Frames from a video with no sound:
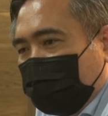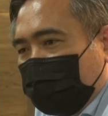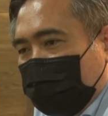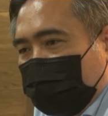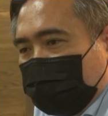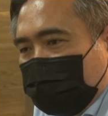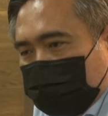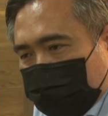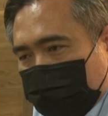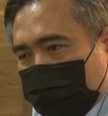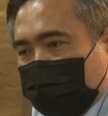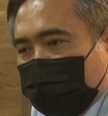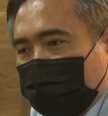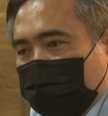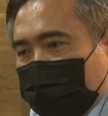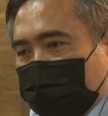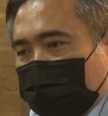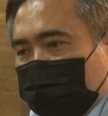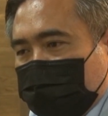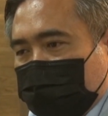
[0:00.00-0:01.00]
And that's
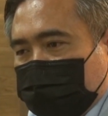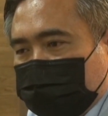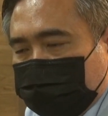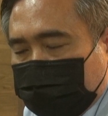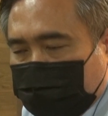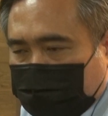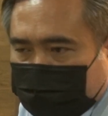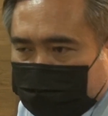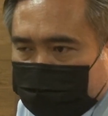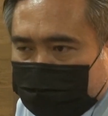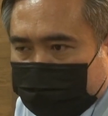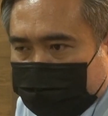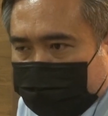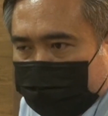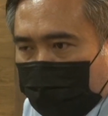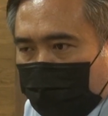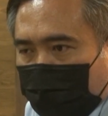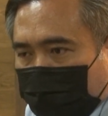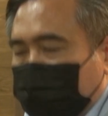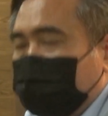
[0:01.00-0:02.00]
why he has been
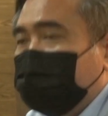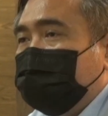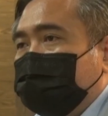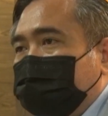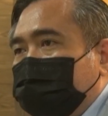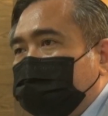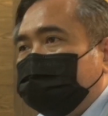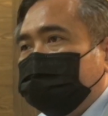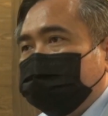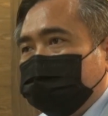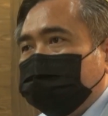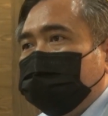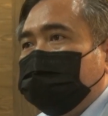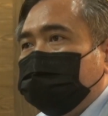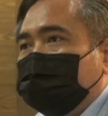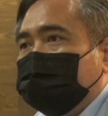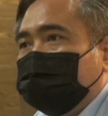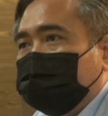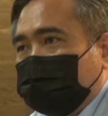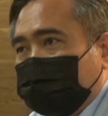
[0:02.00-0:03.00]
ordered
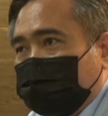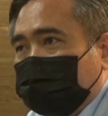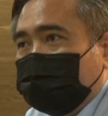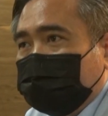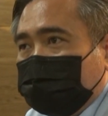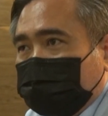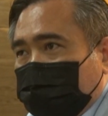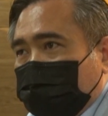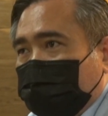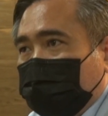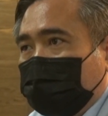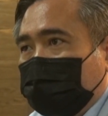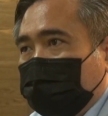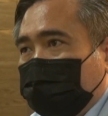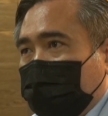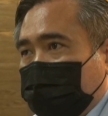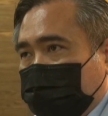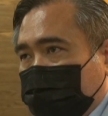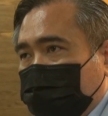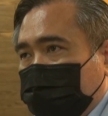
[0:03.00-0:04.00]

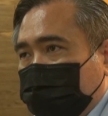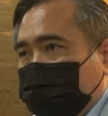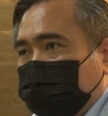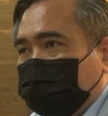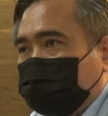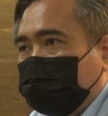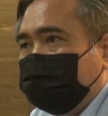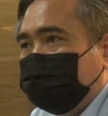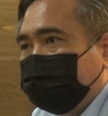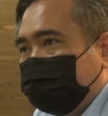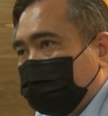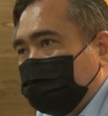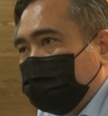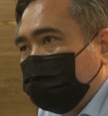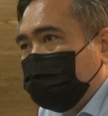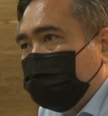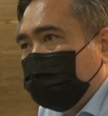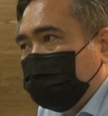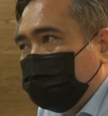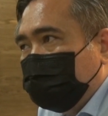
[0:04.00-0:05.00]
by the leadership
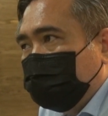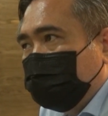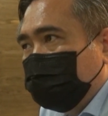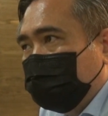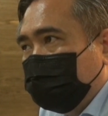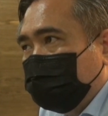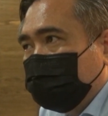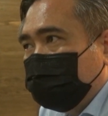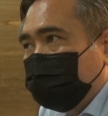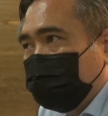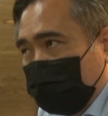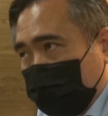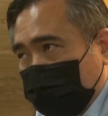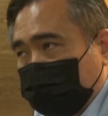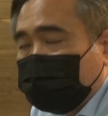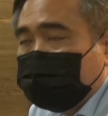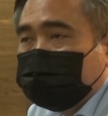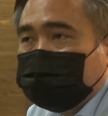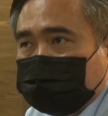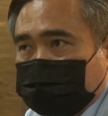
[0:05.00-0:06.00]
to
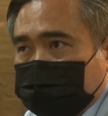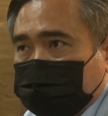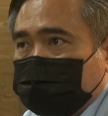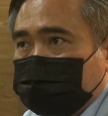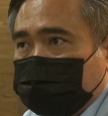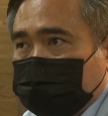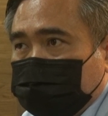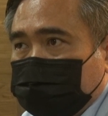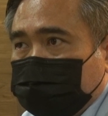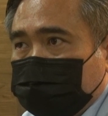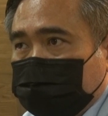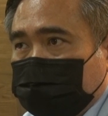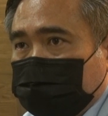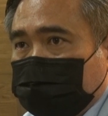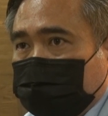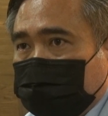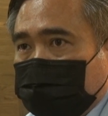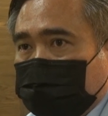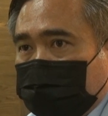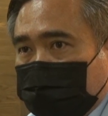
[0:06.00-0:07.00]
contest
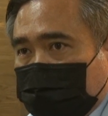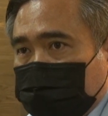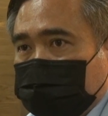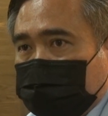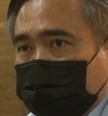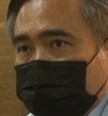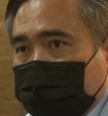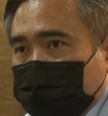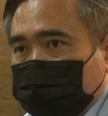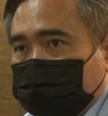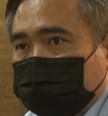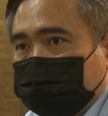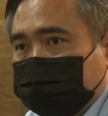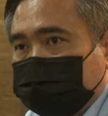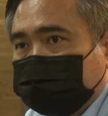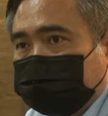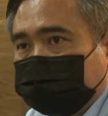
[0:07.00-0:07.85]
in this state election.